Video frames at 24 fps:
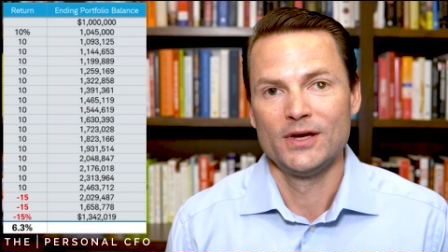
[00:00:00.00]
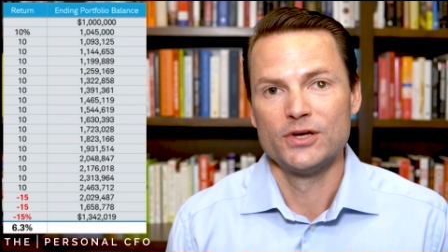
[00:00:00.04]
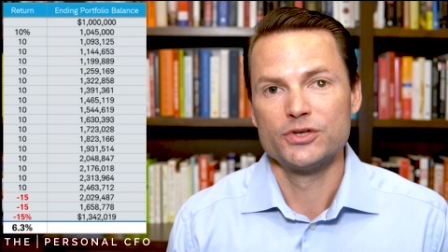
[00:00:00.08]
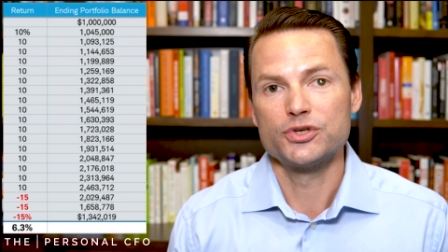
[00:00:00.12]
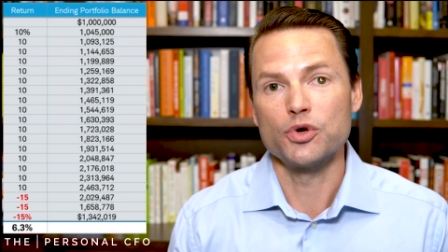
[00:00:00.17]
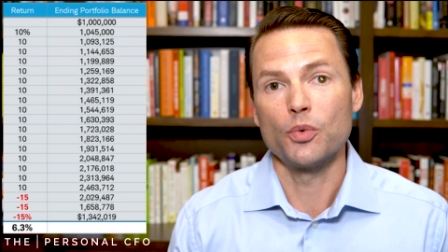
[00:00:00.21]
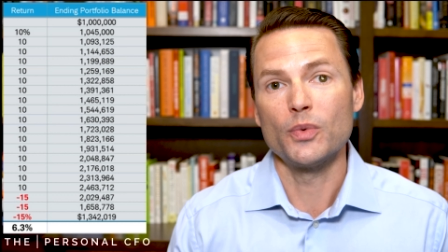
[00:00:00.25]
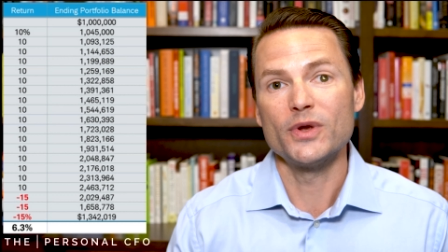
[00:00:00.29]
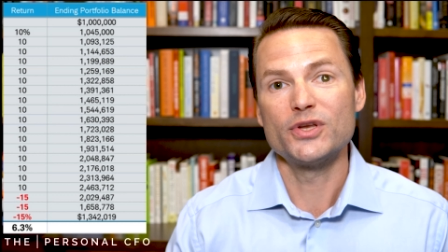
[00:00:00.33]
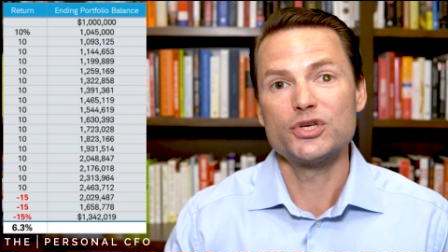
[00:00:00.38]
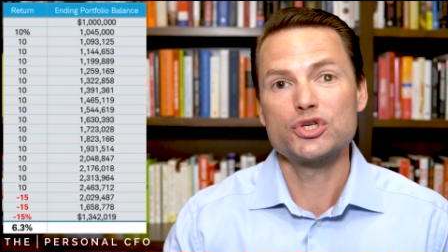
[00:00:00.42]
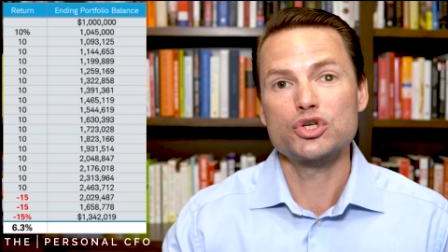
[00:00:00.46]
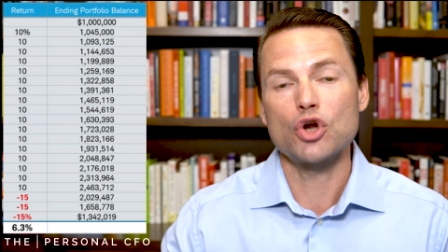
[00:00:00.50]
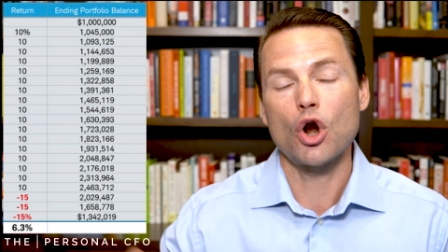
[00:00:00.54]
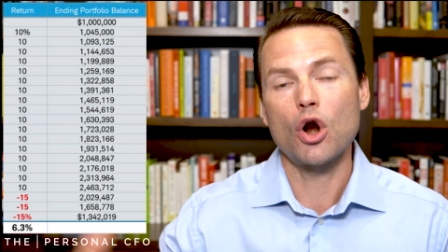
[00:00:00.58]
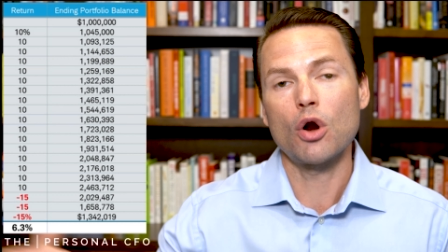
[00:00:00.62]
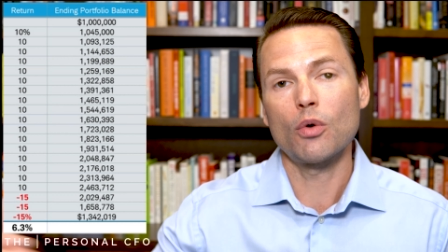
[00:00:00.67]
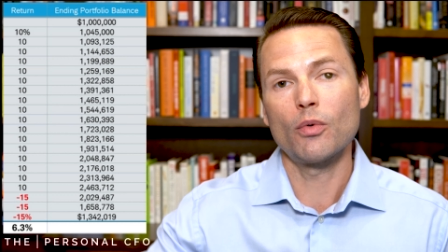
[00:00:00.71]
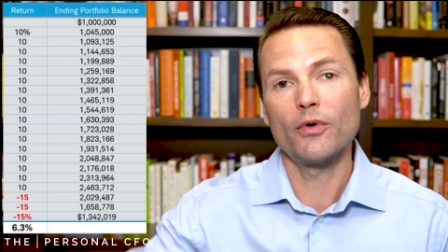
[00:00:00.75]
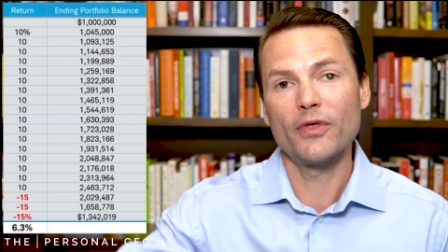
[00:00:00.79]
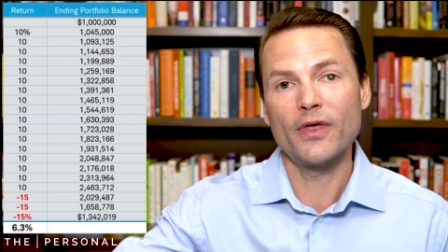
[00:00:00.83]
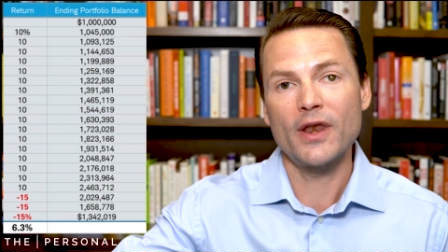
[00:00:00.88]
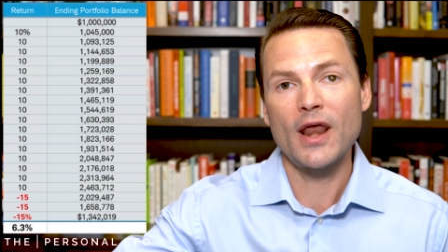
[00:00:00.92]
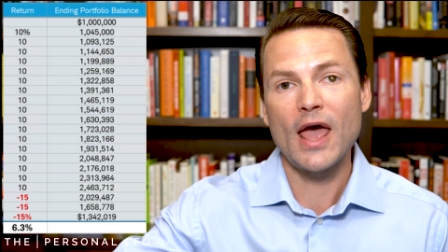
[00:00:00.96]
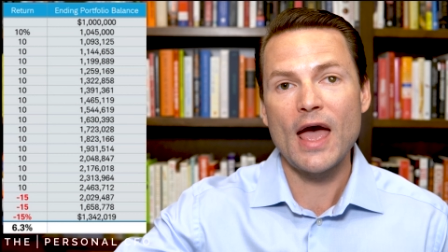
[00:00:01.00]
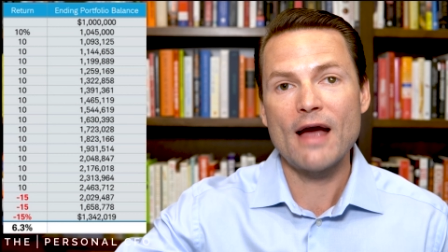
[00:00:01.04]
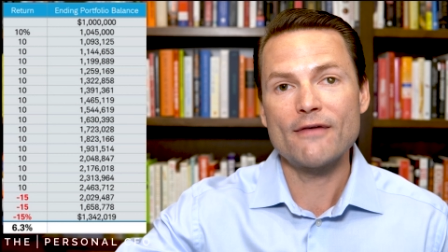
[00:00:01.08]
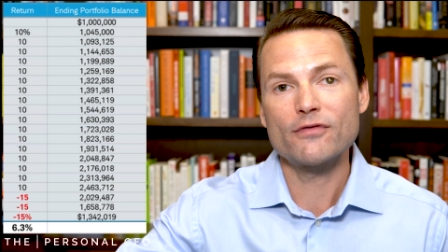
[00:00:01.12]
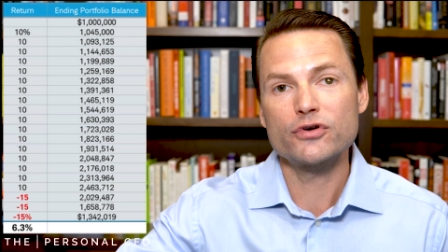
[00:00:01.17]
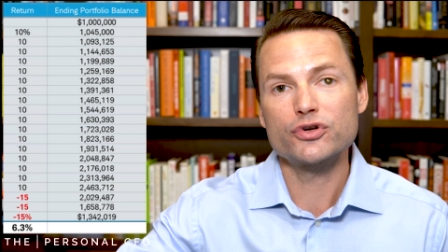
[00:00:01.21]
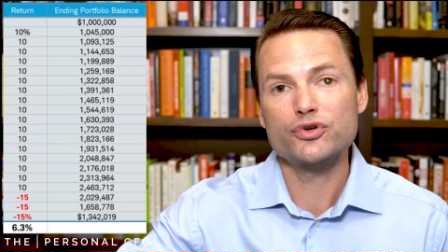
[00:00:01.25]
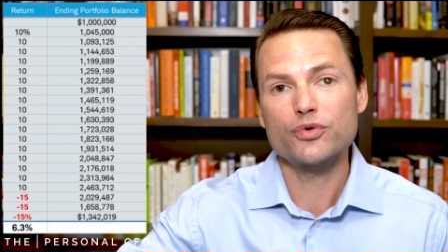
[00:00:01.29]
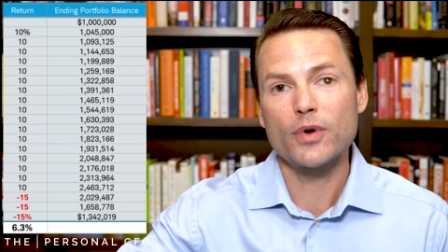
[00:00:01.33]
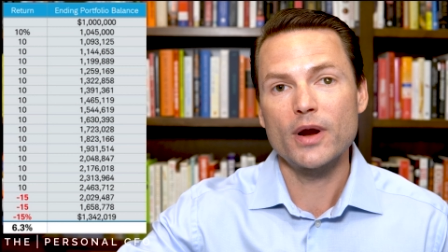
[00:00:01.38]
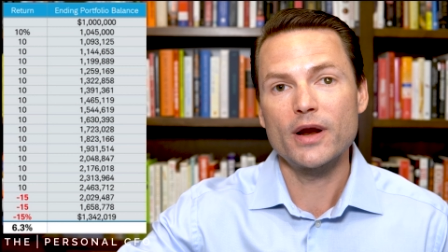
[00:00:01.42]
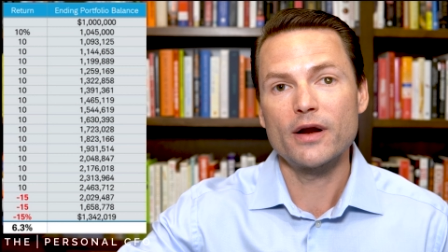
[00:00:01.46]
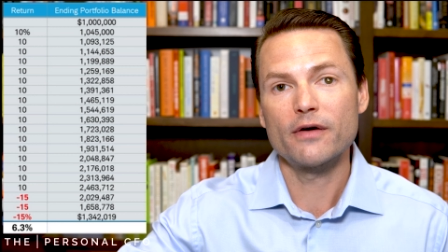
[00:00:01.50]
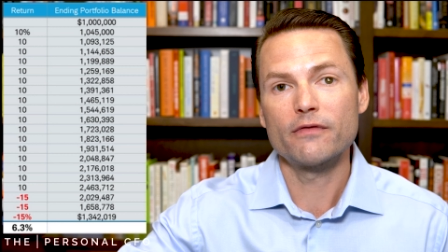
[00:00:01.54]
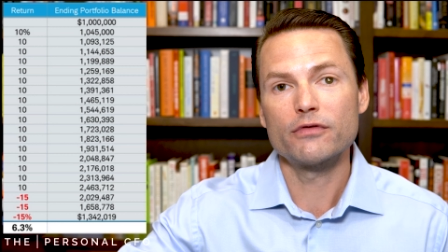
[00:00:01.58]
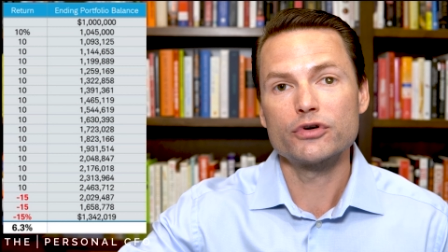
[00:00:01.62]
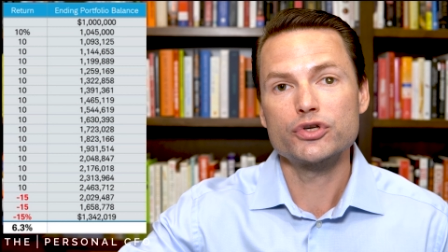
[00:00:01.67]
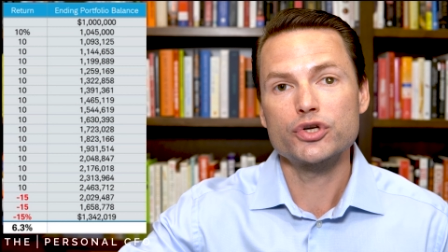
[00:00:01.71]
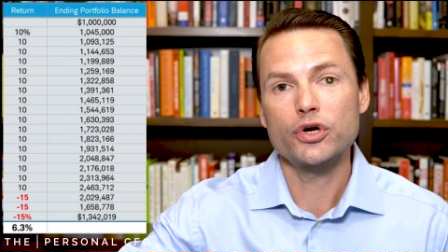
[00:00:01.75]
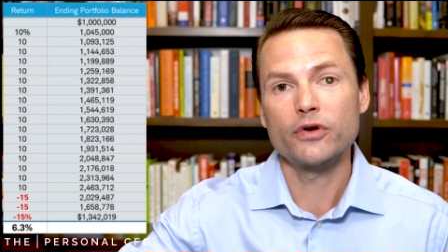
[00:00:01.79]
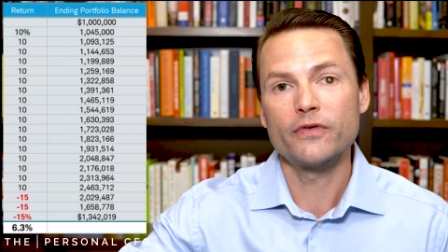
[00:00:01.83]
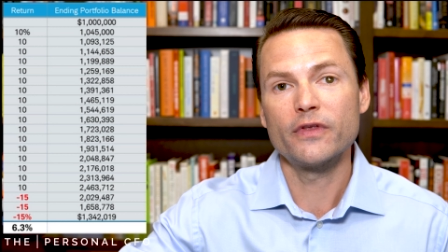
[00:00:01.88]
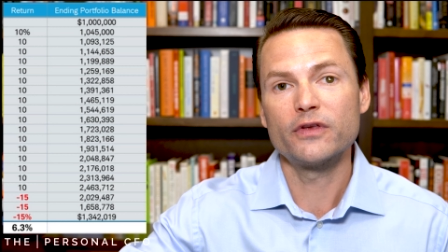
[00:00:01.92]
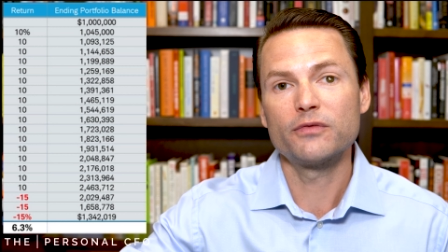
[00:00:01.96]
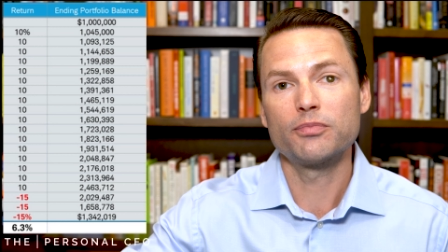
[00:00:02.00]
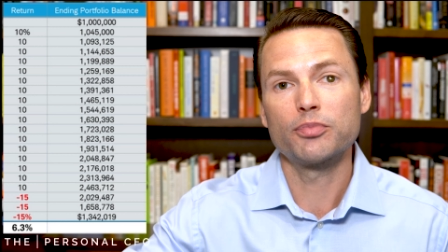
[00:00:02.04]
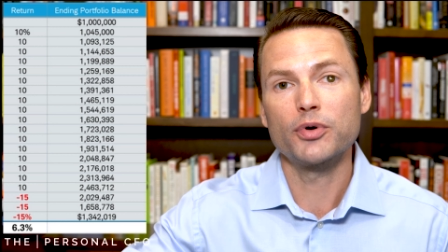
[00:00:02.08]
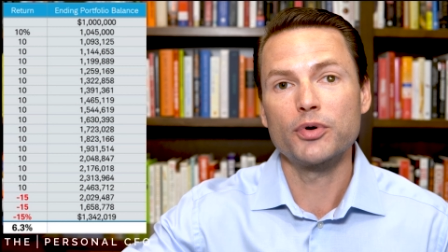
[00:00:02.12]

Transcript: So we start with an average rate of return that's